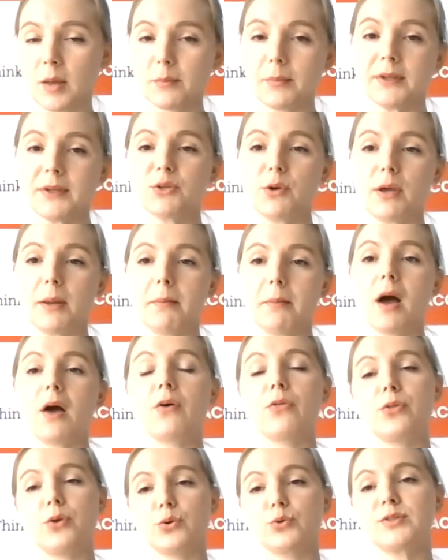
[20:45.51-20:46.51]
but to
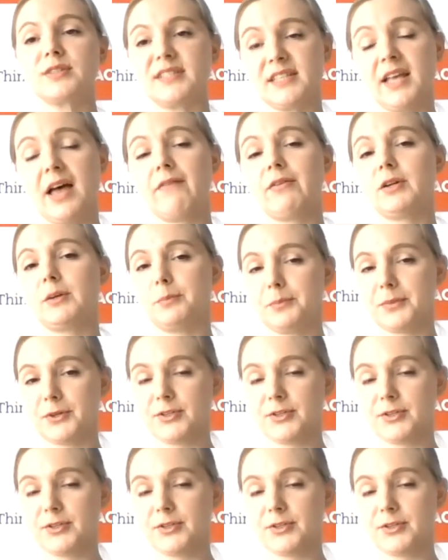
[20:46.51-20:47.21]
among those 7%